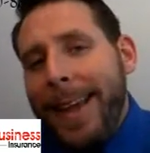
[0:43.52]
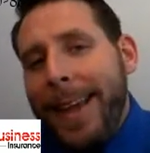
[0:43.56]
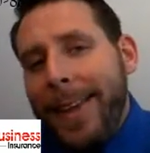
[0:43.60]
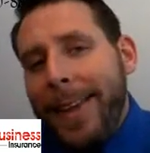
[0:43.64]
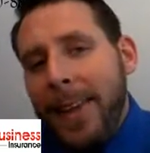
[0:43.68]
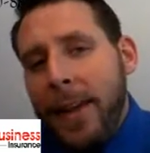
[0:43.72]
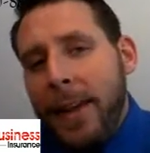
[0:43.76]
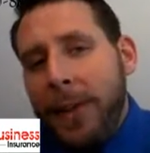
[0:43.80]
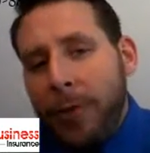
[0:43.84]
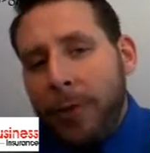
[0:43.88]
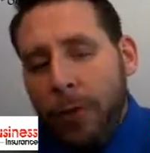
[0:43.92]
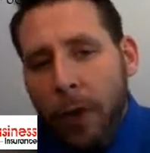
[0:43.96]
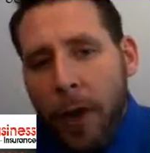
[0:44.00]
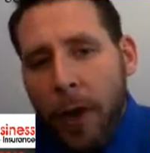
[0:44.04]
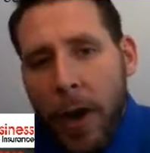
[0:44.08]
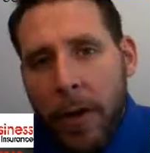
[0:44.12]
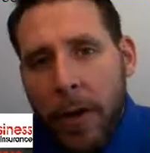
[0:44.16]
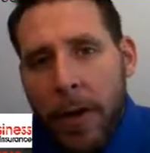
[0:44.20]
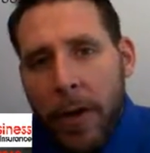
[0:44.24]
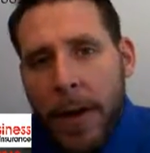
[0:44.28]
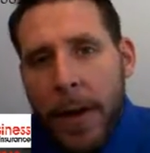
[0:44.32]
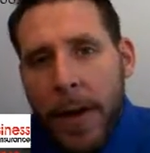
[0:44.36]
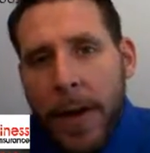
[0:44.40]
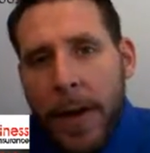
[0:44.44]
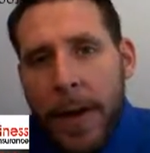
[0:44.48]
inland
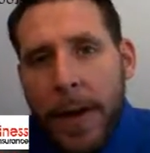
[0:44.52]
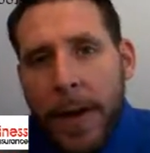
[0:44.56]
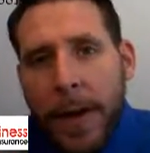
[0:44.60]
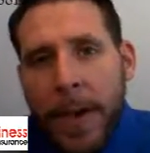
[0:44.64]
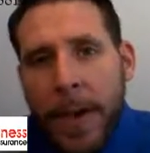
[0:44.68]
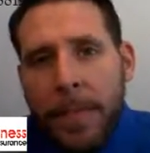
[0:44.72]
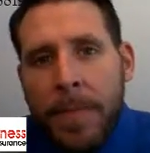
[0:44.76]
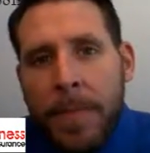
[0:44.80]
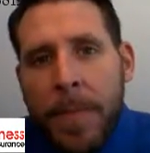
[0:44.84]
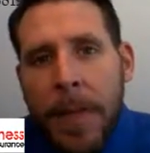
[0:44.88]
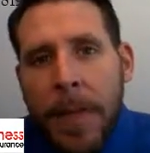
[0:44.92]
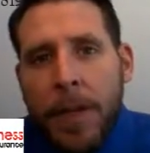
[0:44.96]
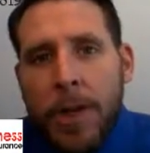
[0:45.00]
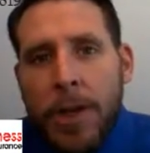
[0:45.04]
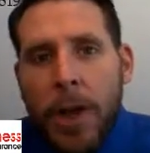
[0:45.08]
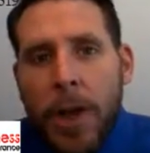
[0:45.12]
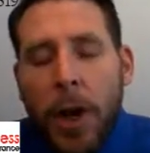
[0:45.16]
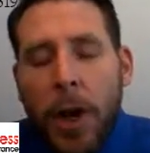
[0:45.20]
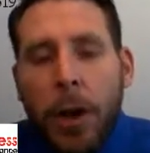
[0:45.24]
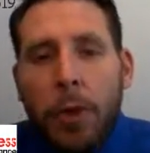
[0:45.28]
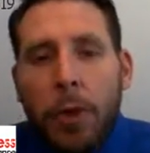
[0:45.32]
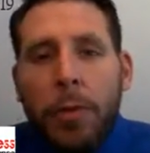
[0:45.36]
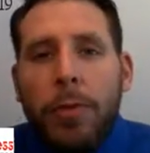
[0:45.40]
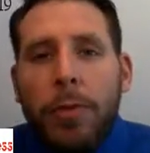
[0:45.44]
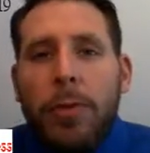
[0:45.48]
Florida.
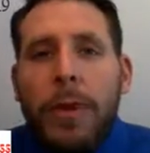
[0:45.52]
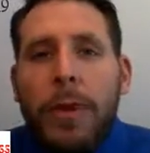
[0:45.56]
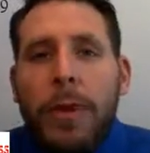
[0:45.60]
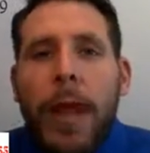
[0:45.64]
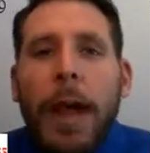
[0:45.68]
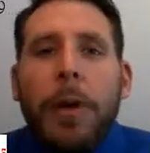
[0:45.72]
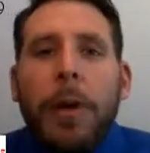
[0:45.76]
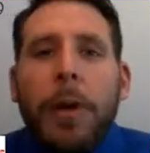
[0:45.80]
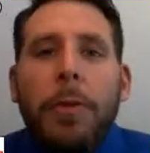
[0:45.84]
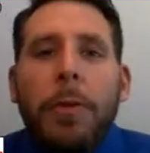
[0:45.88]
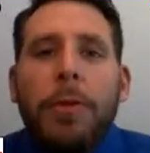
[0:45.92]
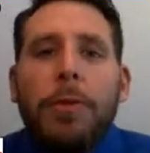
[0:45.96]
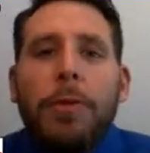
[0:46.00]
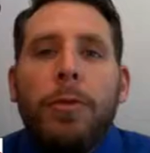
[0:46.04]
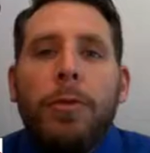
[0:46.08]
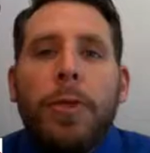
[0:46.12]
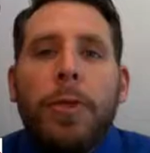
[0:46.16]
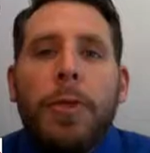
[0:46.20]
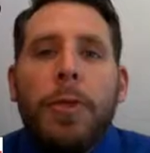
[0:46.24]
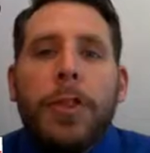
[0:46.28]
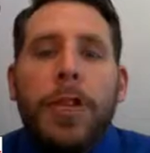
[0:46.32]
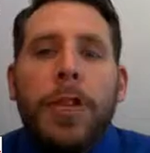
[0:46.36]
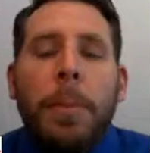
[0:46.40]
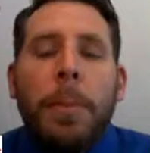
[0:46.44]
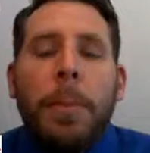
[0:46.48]
So now
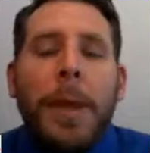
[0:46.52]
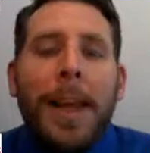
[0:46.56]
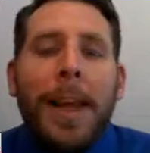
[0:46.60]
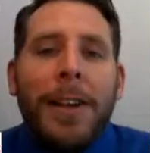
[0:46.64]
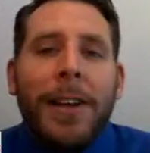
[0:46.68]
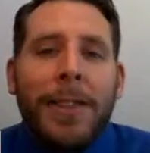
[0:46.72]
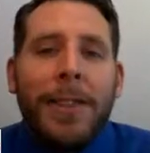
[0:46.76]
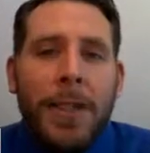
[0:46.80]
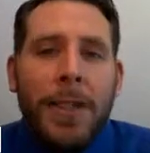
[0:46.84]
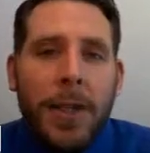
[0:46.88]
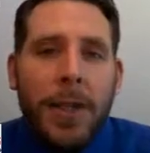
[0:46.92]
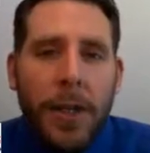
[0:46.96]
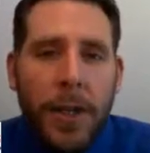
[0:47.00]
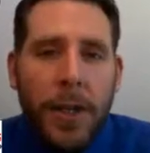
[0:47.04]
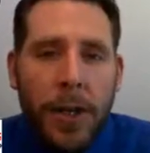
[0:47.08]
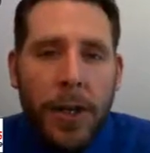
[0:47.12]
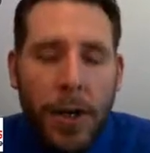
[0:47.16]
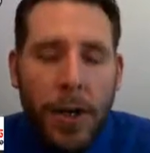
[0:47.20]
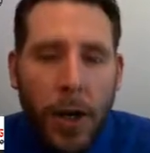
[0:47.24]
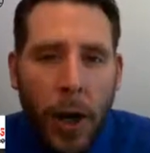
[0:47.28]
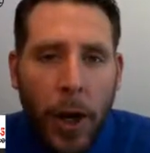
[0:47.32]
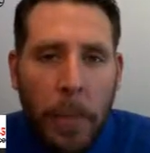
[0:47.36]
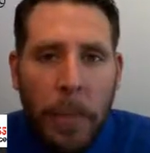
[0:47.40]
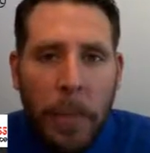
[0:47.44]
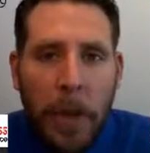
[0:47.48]
something else that's going to
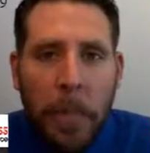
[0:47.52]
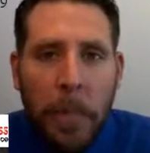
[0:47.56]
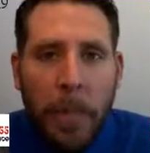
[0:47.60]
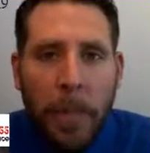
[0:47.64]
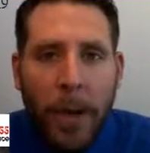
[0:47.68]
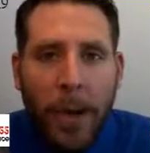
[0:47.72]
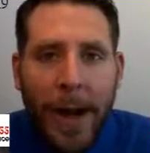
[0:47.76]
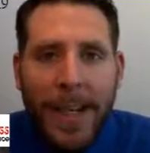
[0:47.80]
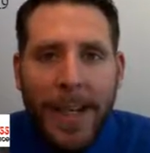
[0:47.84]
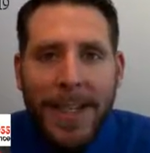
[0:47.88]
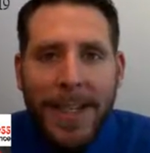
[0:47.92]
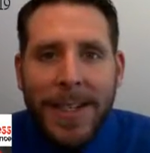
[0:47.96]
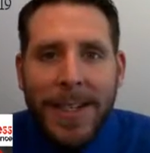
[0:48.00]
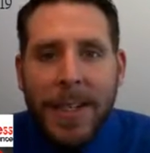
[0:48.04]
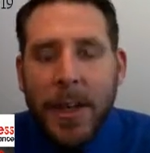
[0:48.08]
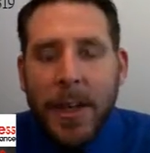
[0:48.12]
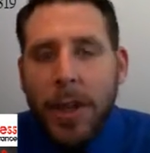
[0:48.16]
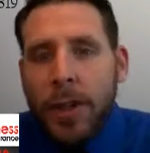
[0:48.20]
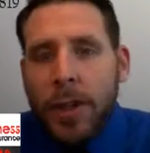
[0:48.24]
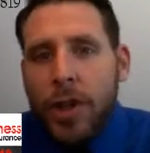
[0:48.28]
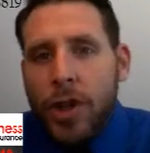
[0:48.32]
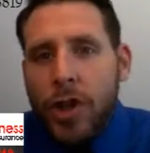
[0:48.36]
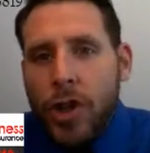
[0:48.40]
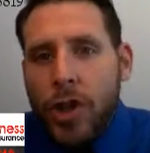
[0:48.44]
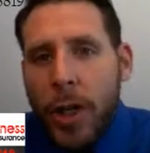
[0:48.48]
determine the price is the
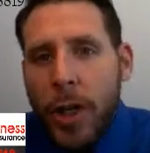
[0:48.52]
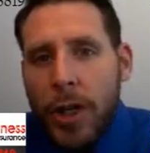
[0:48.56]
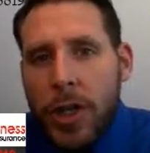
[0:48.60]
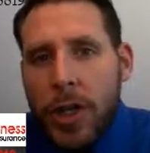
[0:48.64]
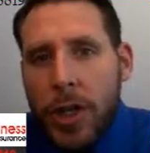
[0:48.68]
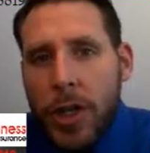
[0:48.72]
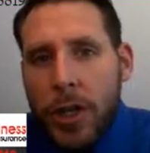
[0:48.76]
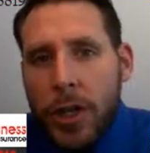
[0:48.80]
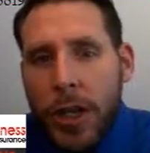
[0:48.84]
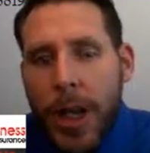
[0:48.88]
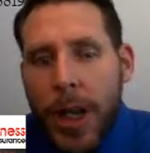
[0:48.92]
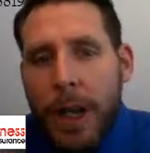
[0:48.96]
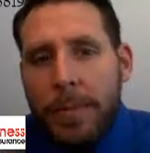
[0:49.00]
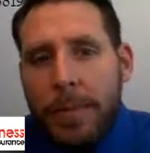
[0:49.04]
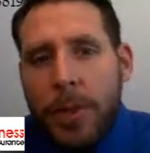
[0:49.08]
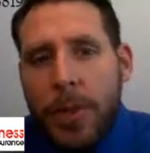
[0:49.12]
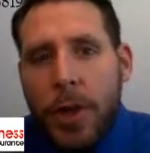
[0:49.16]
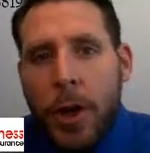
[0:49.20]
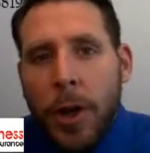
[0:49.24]
construction type.